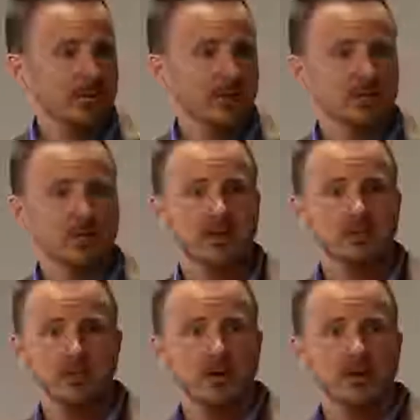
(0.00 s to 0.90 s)
I mean, because
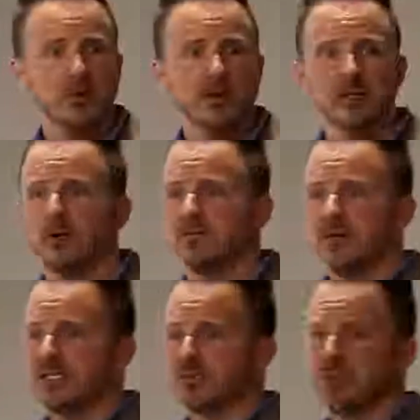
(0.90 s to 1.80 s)
we all know we can go on
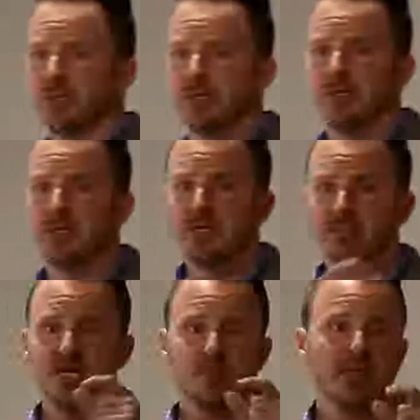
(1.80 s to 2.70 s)
Facebook and
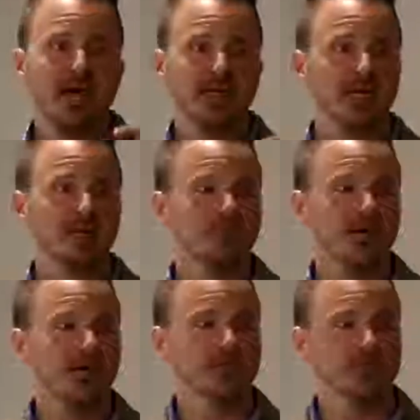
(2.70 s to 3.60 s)
set up an ad
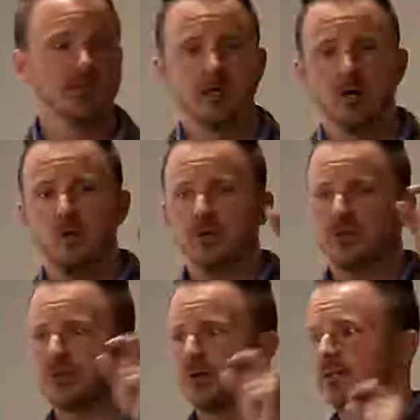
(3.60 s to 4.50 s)
campaign to only
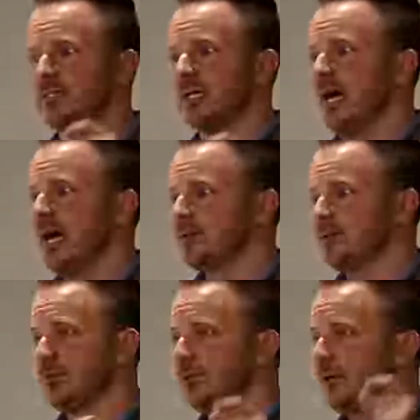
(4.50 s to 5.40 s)
show this ad
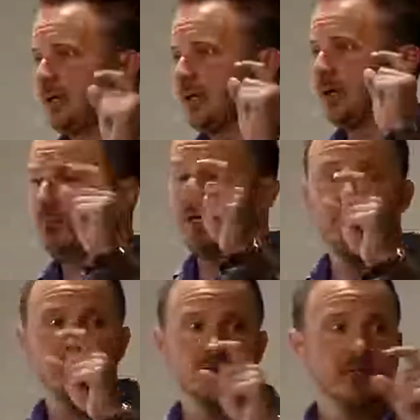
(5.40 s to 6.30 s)
to
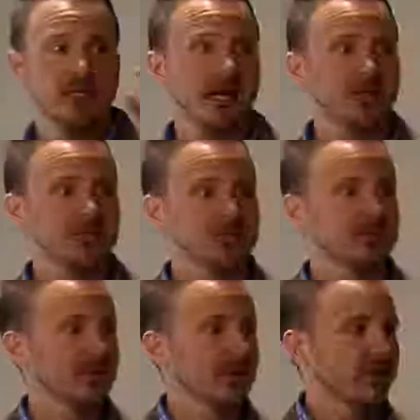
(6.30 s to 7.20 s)
men between the ages
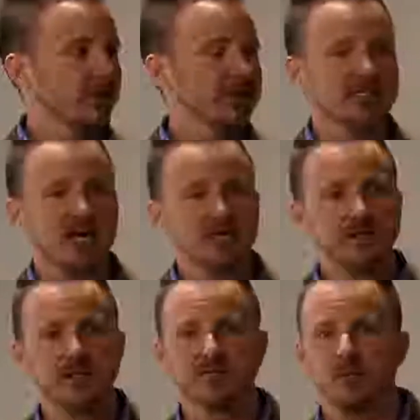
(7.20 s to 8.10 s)
of
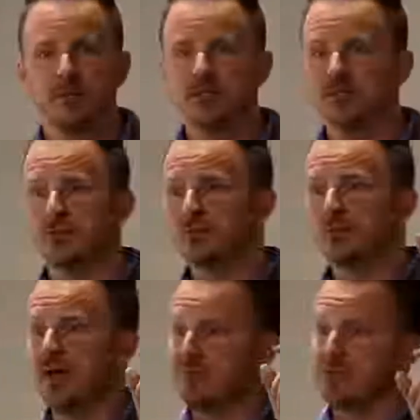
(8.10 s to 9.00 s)
37 and 42
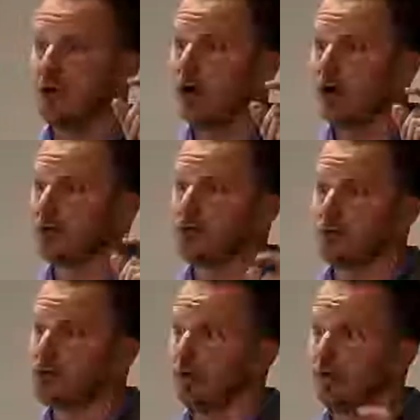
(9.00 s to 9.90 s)
who have a dog and 2
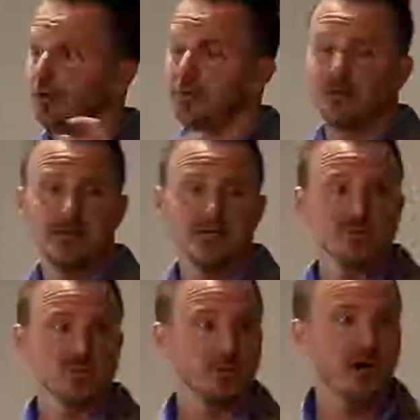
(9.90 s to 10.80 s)
children under the age
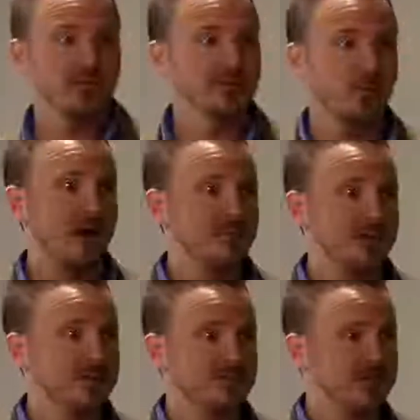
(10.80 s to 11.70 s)
of 12 and a white
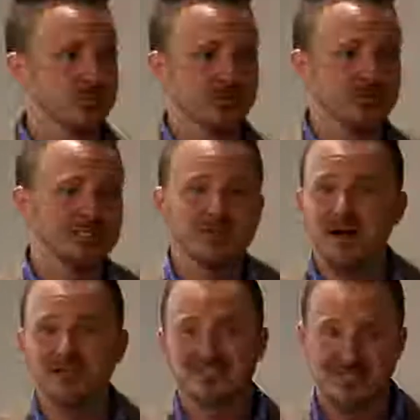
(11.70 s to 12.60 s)
picket fence within this
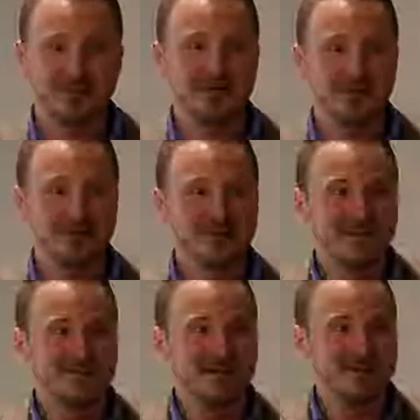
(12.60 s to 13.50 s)
mile of zip code,
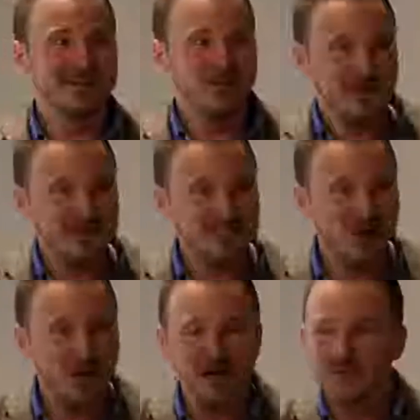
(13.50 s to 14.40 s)
right? We can
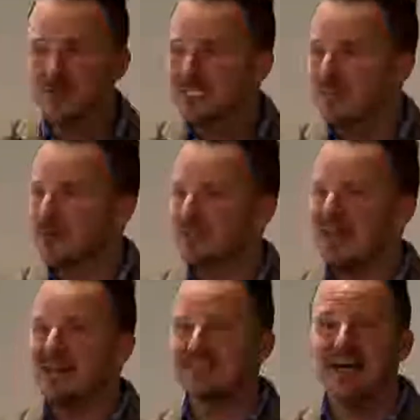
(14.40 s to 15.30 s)
target those demos
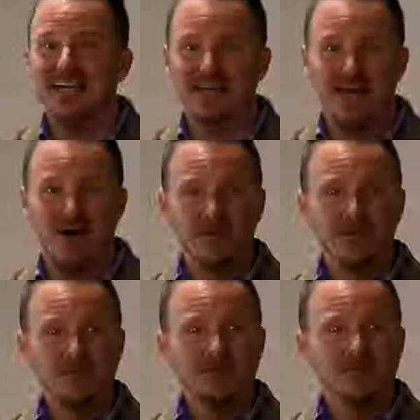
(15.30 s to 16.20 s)
that tight now,
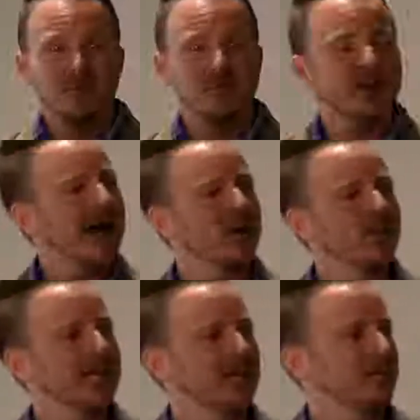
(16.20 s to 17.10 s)
but how do we
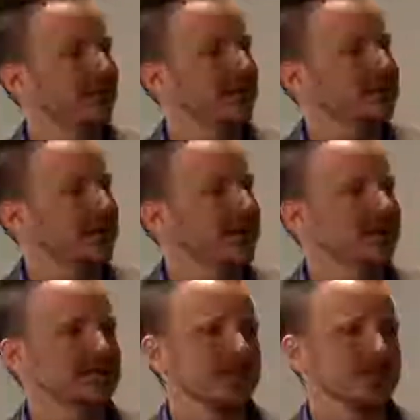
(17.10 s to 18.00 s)
keep and maintain that
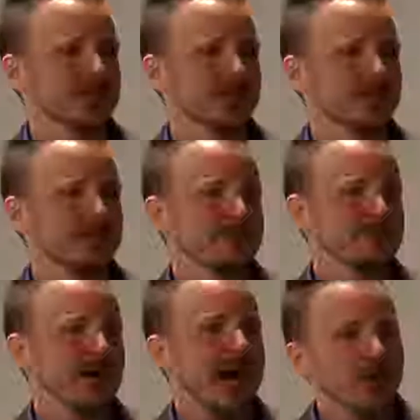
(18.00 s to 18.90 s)
attention?
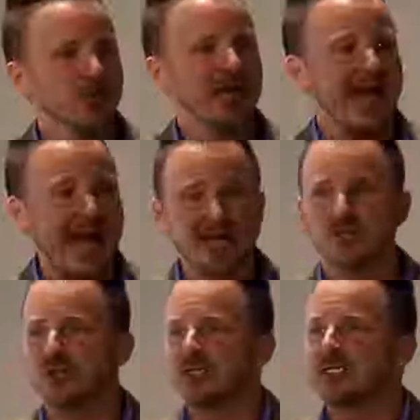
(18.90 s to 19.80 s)
How do we
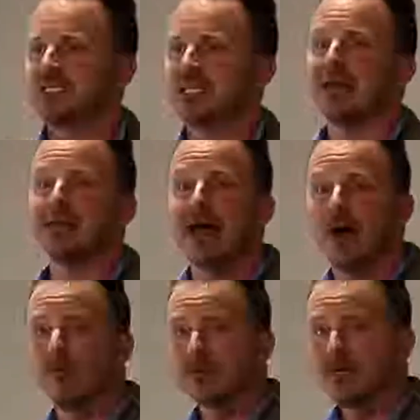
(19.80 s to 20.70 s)
actually stand
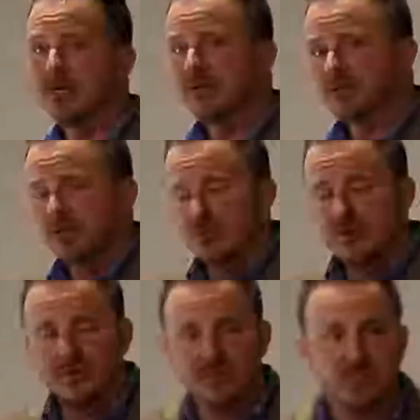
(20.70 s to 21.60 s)
out? These are 3
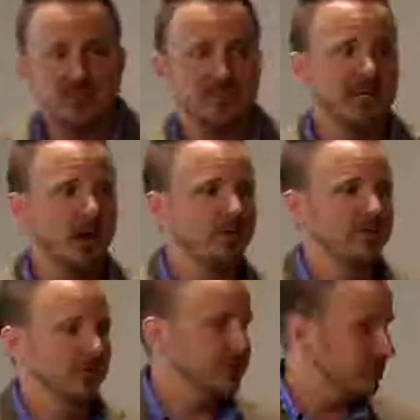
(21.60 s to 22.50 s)
things that have been
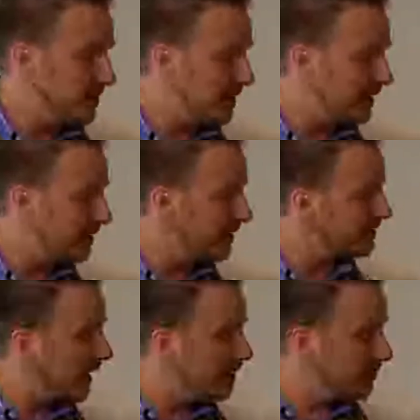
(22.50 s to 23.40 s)
helpful to me in that
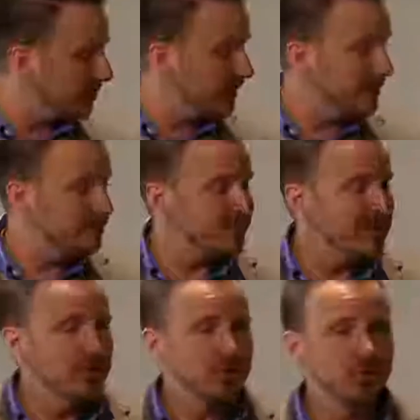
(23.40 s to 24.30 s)
time period.
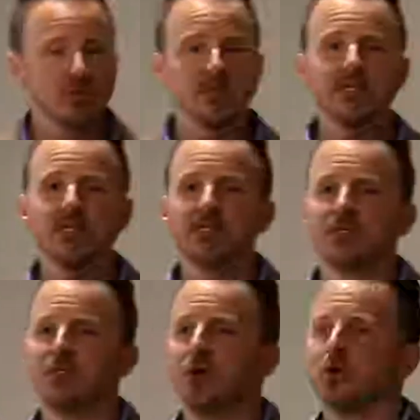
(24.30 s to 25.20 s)
You really need
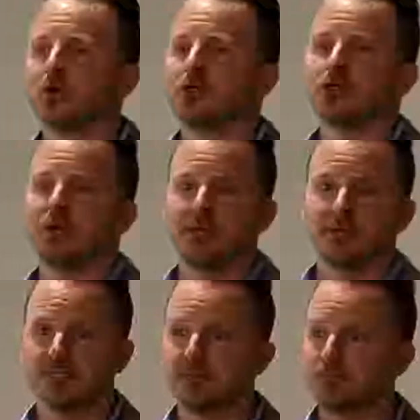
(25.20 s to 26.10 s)
to know your
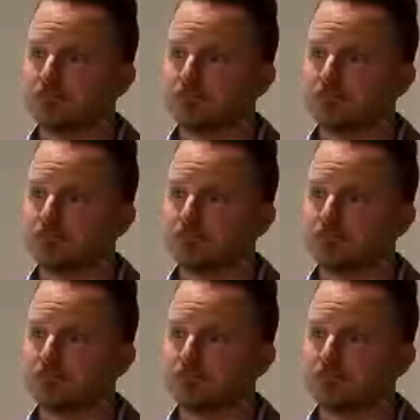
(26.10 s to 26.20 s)
strengths.